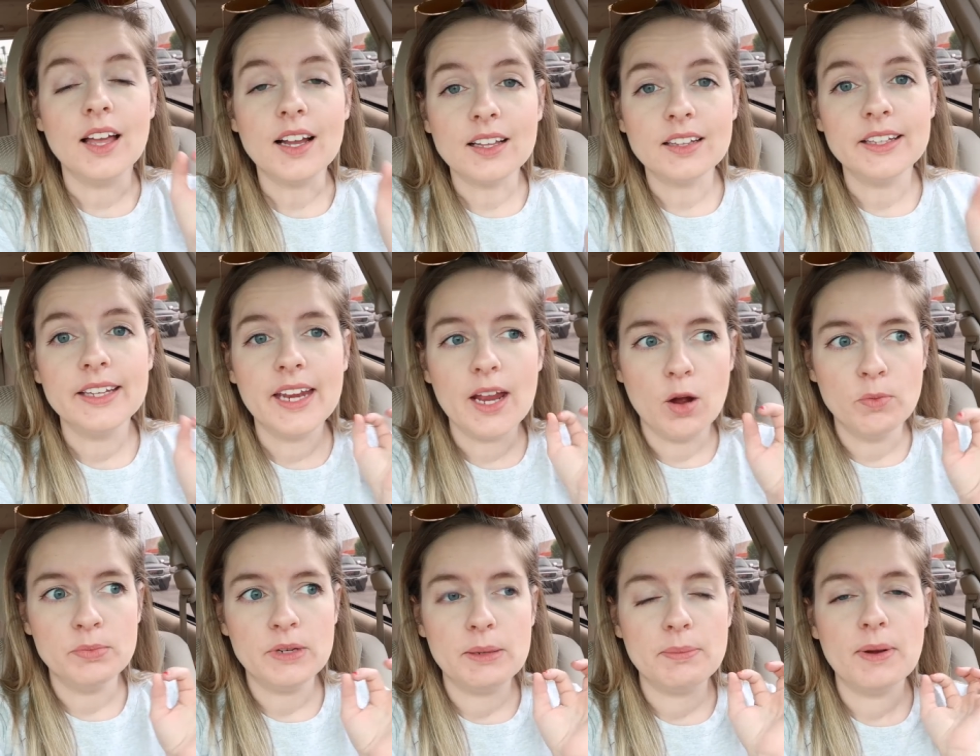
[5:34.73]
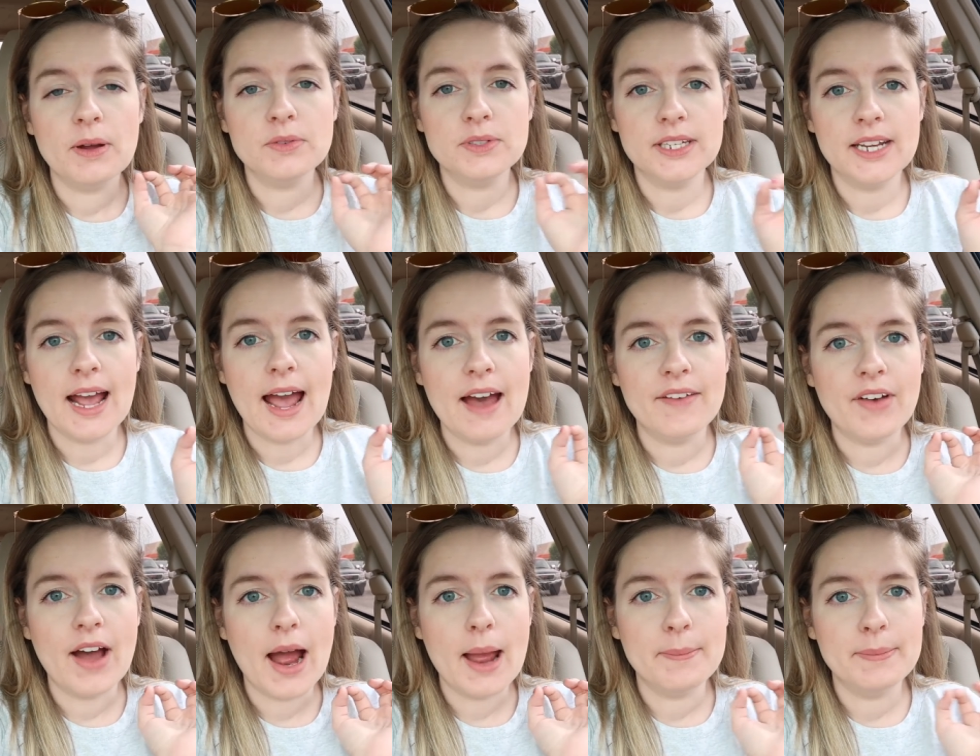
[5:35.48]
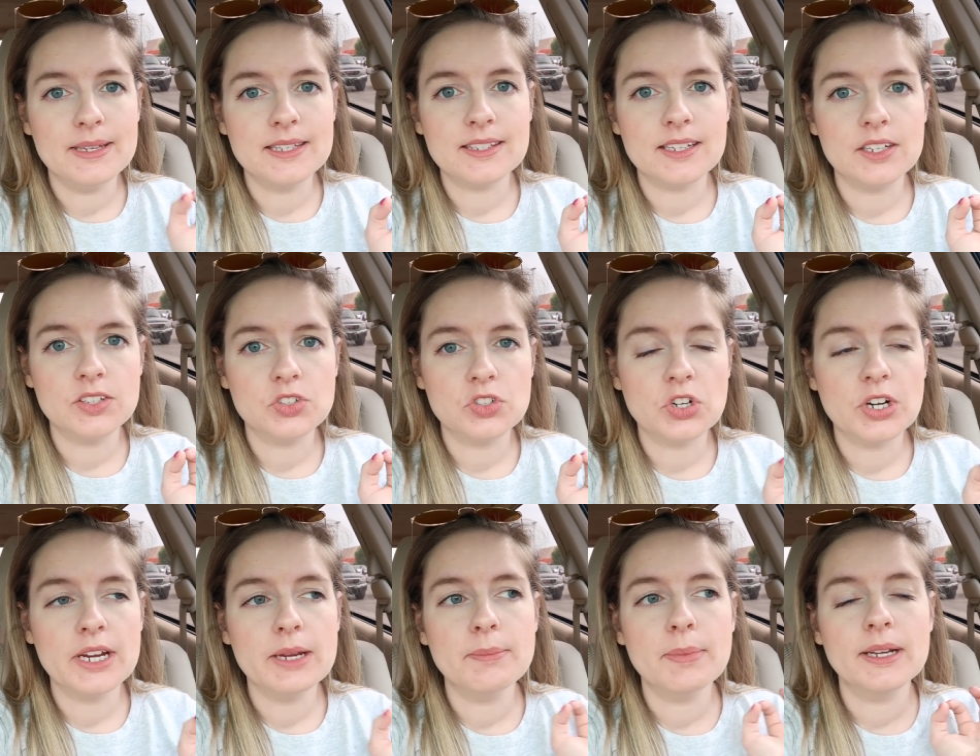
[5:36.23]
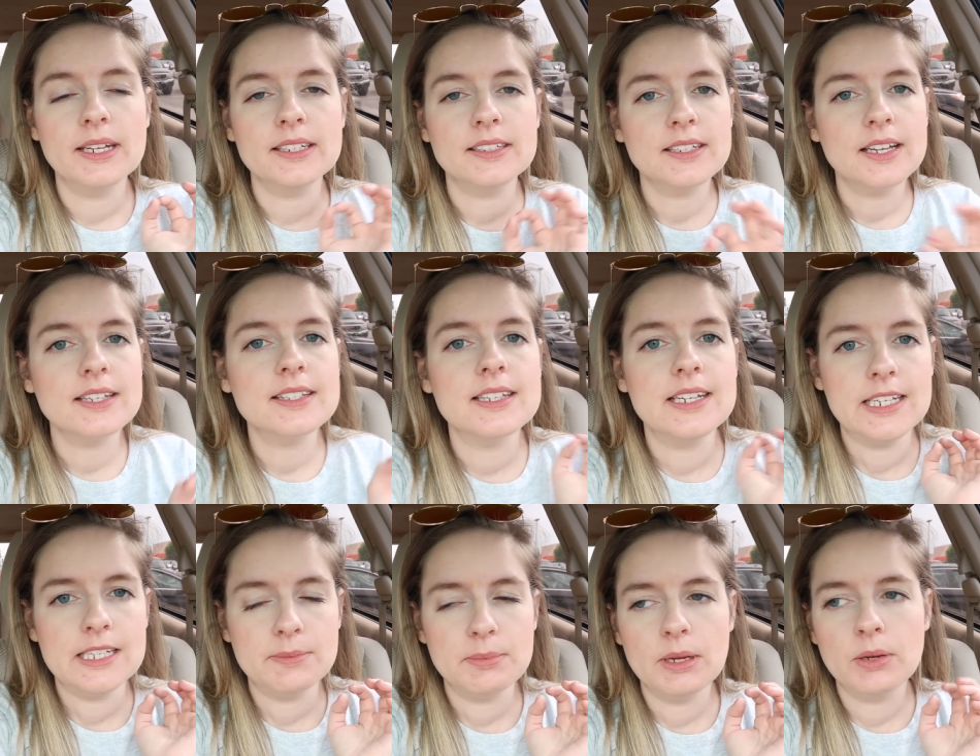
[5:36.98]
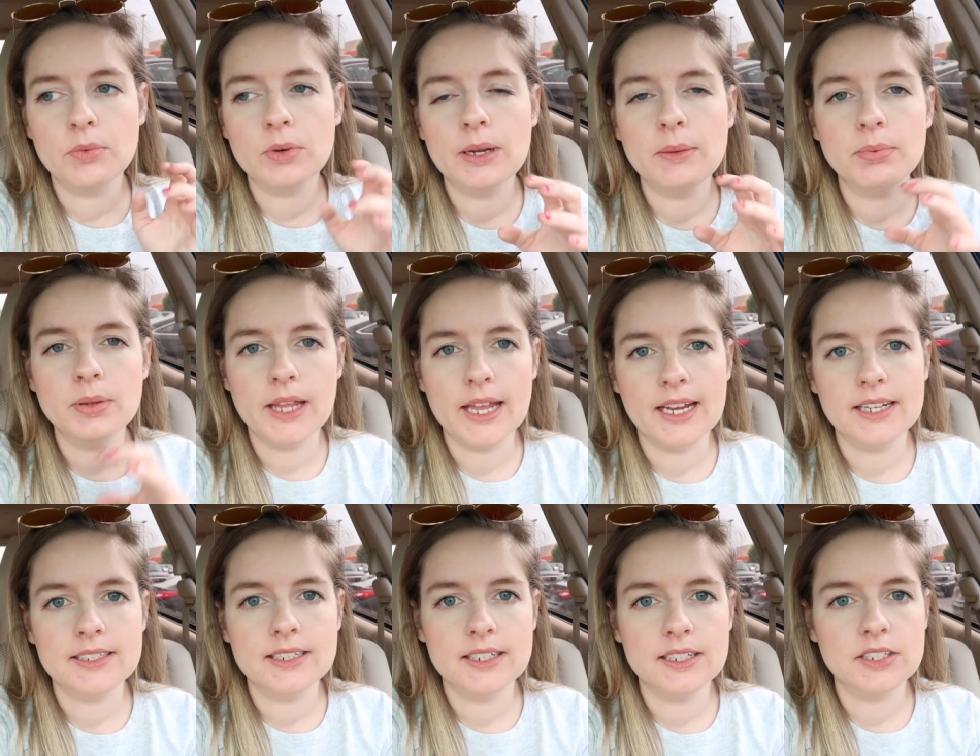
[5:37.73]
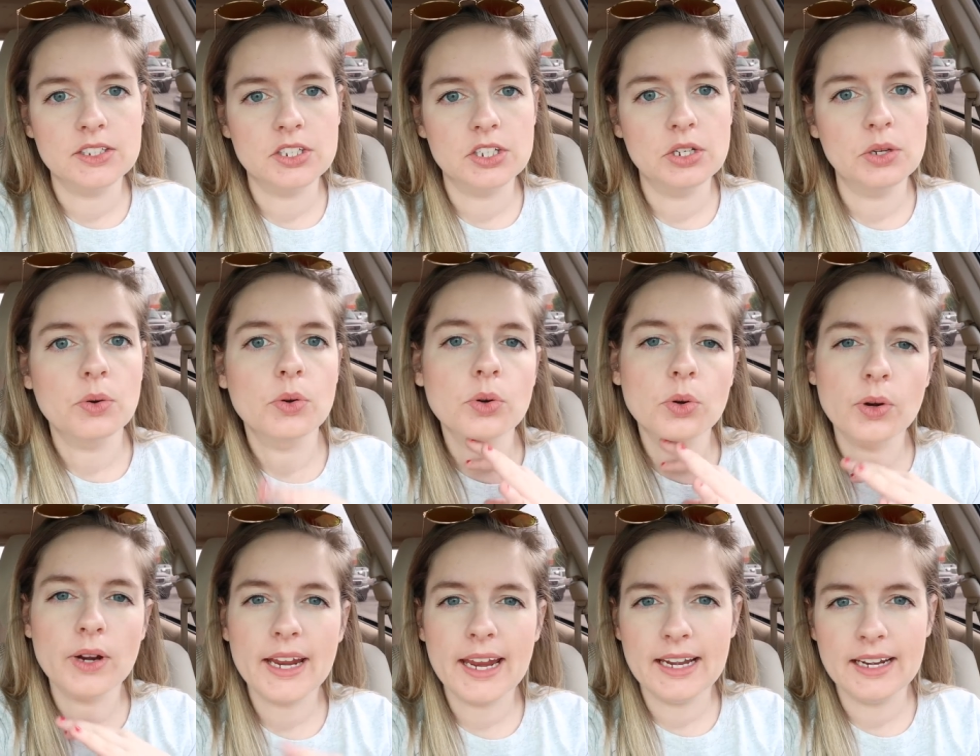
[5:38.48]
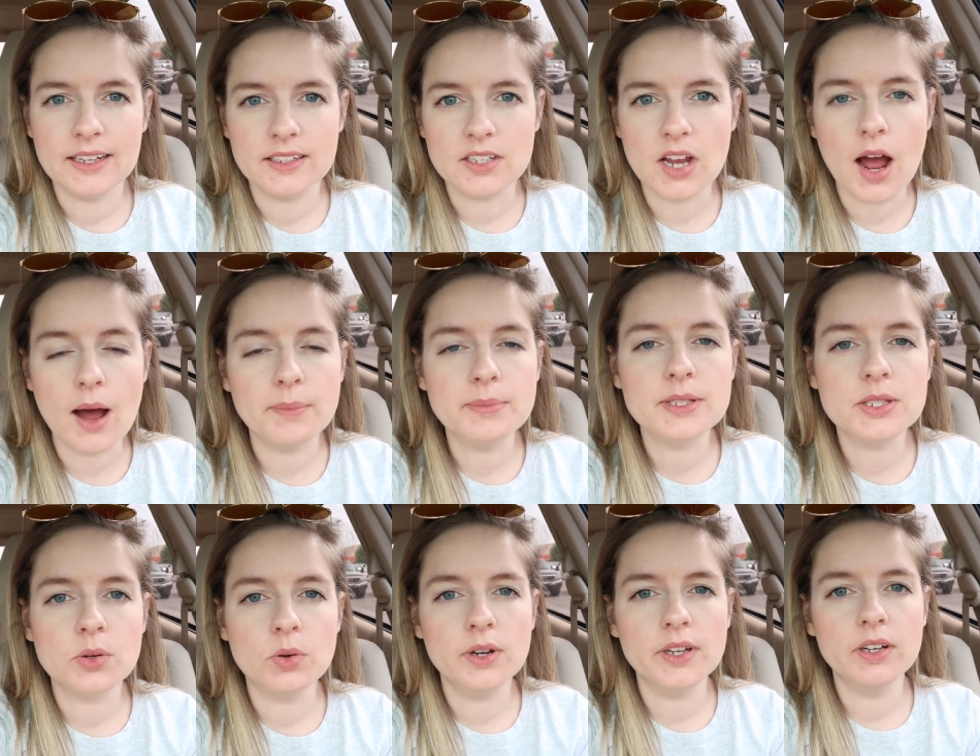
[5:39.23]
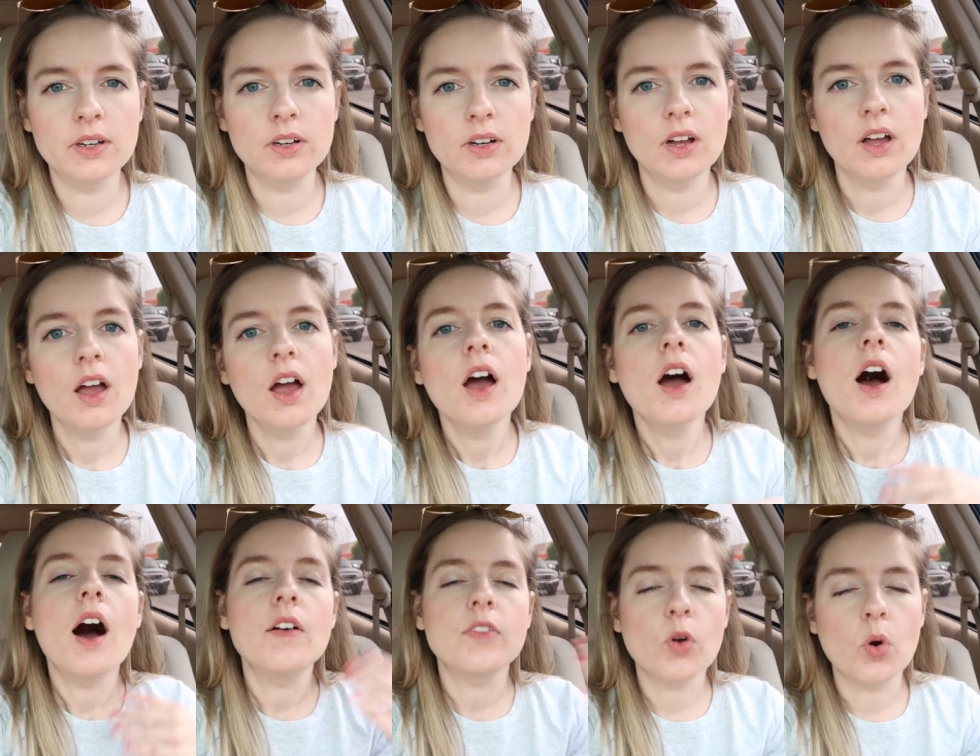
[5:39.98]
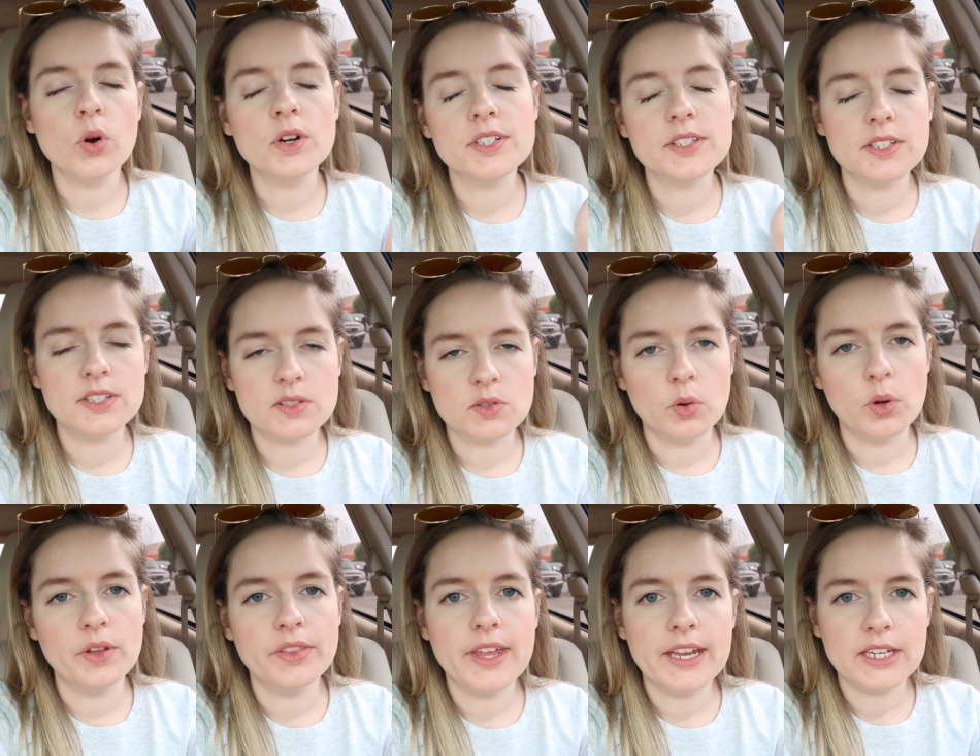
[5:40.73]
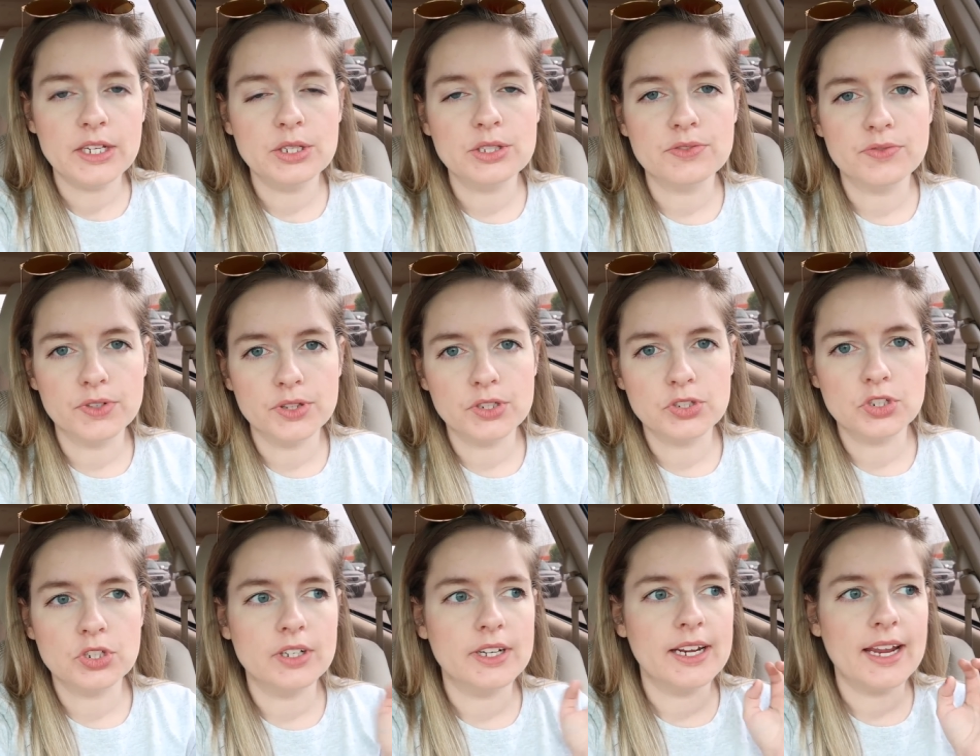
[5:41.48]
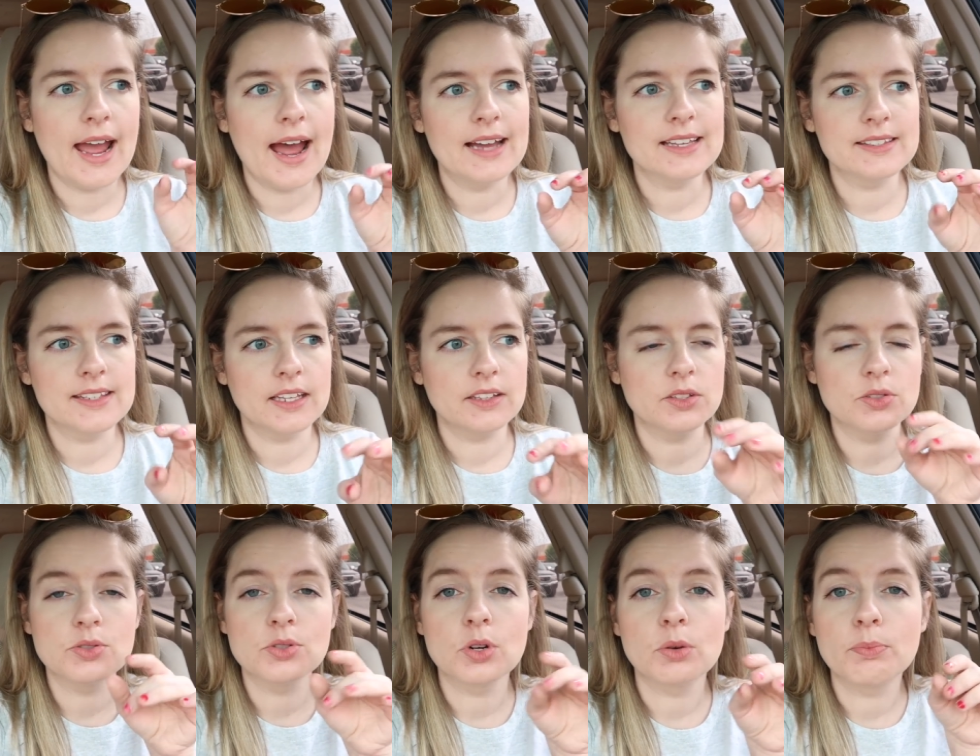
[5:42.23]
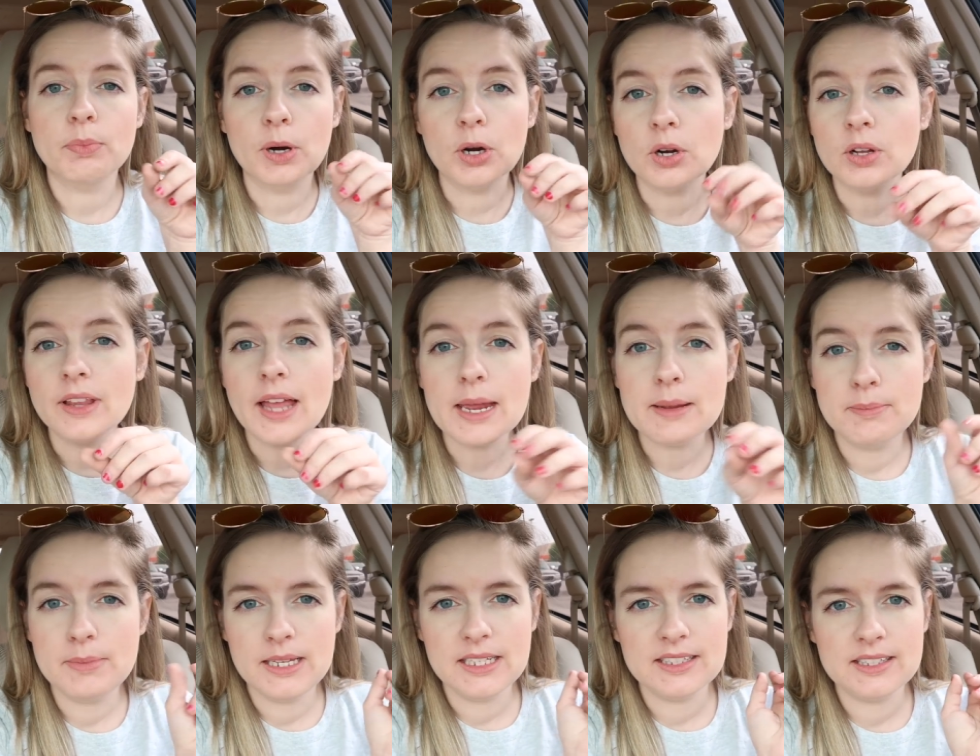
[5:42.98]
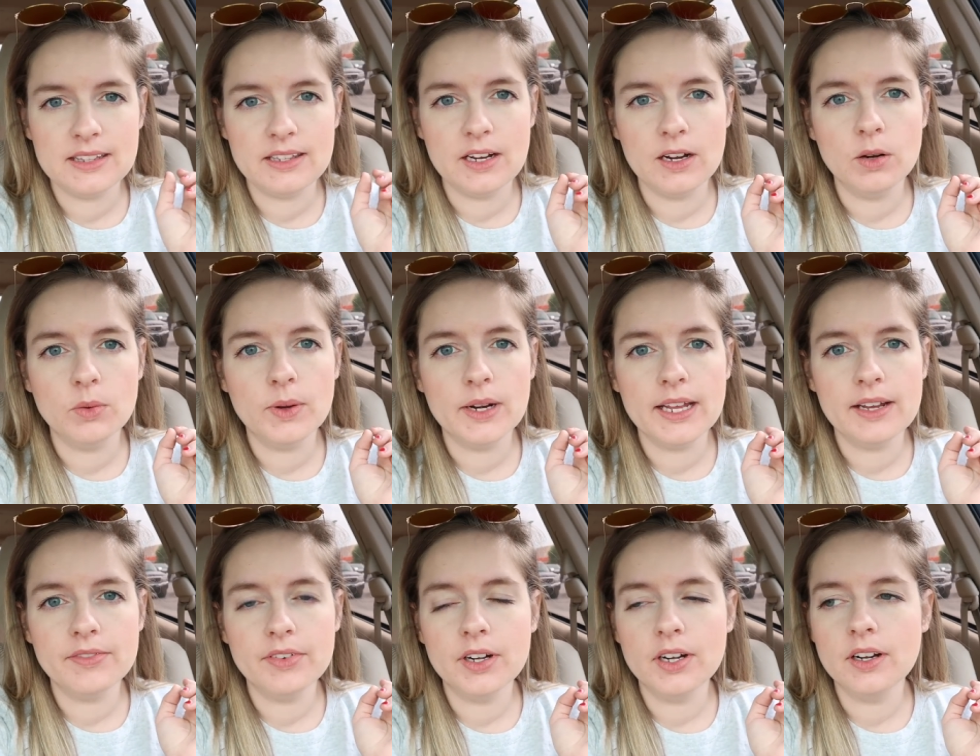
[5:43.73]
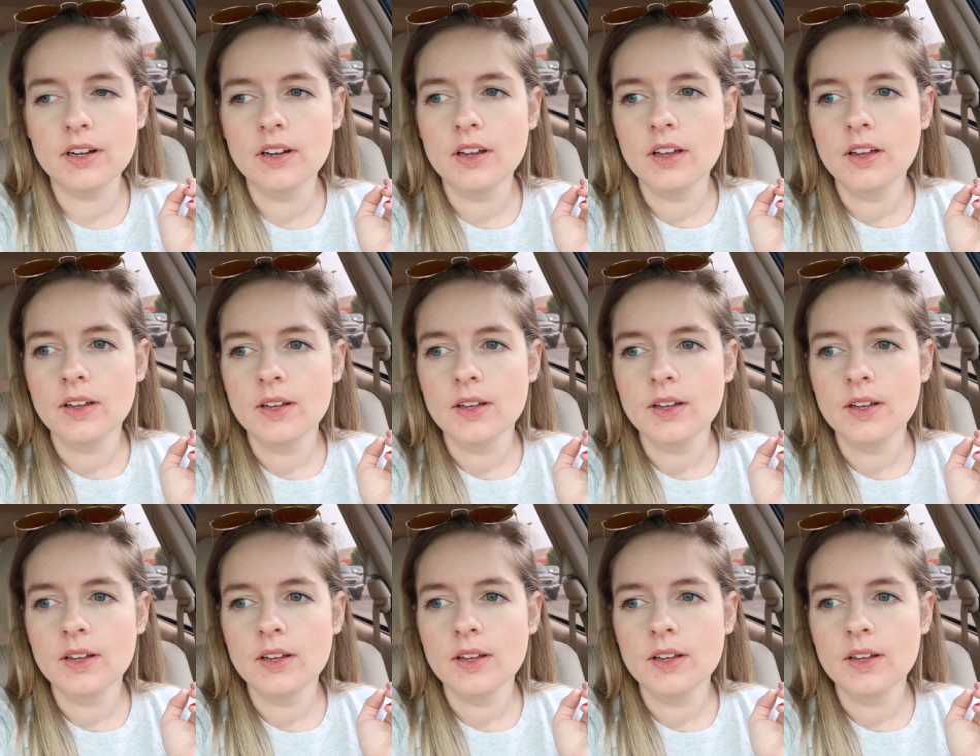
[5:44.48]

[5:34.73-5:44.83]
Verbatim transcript: Luckily, Home Depot did have a hibiscus tree, but it does need to be replanted into an organic topsoil. Of course, the soil they use for the tree has like those little perlite beads in there or whatever.